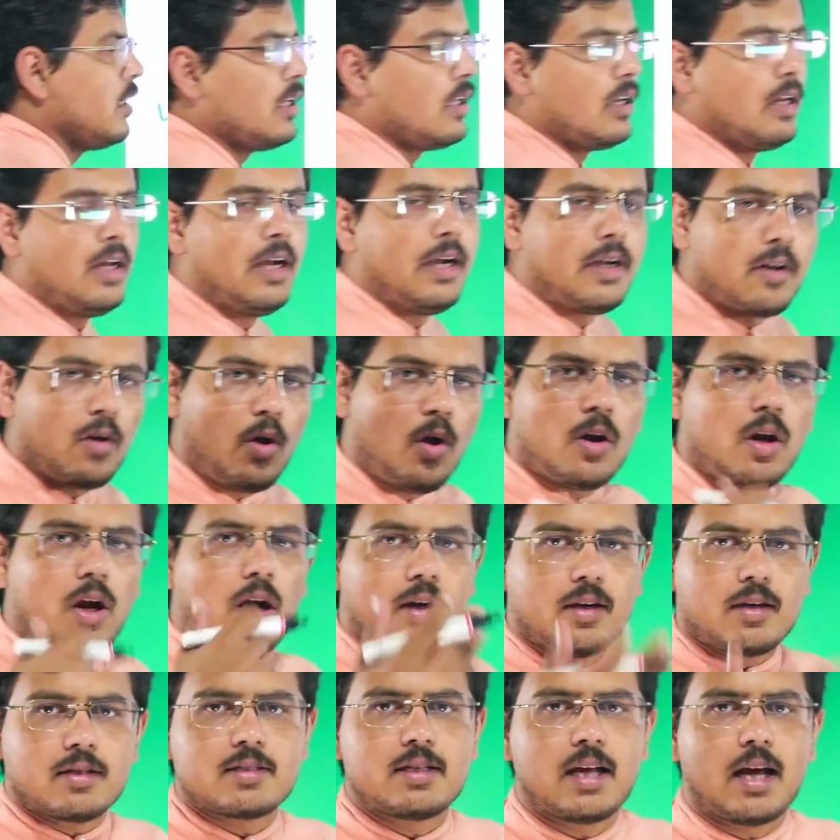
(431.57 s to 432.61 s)
later on
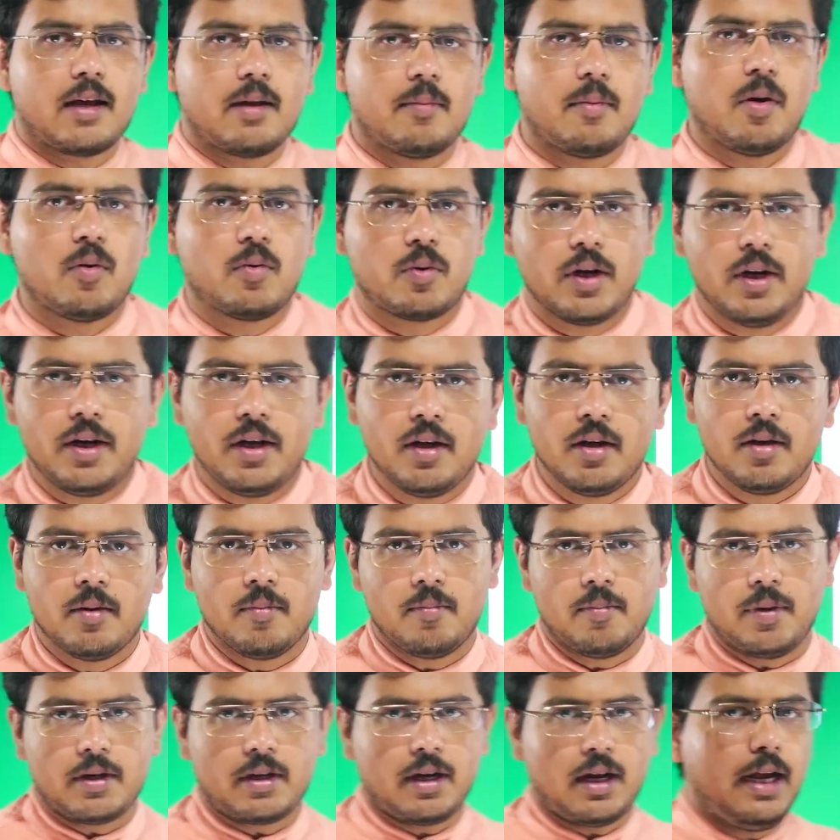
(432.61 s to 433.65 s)
understand about it.
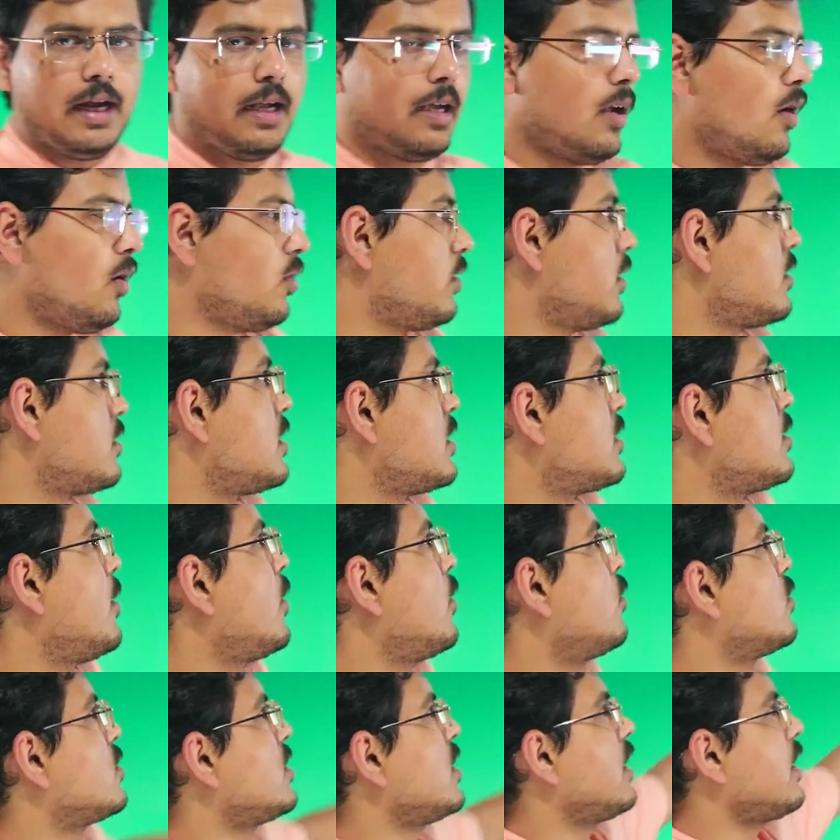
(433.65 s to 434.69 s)
But right now, this is
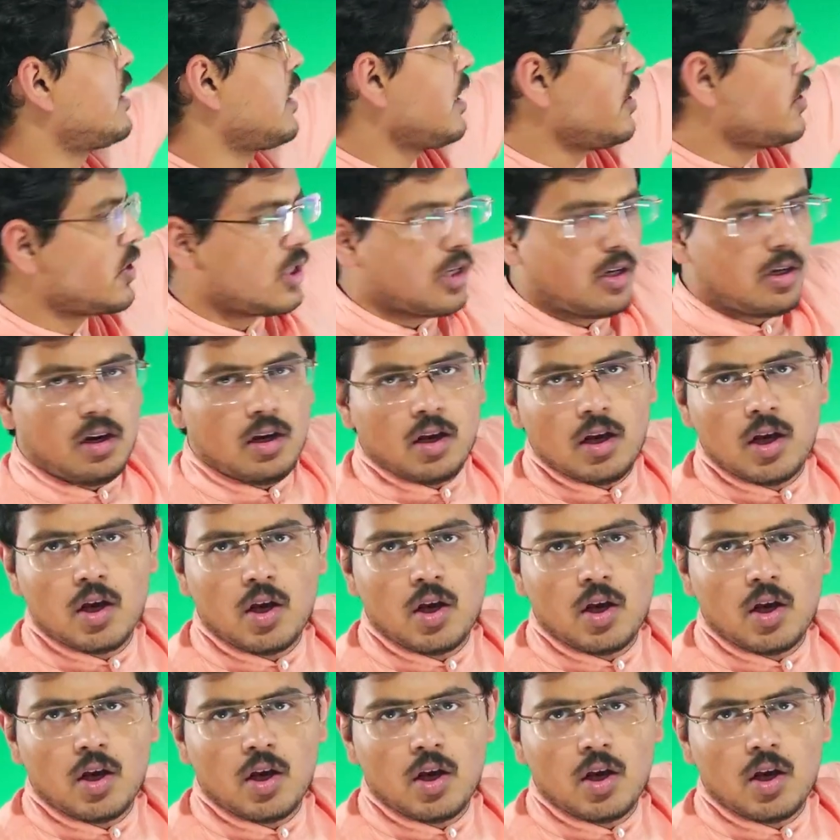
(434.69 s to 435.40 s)
about generation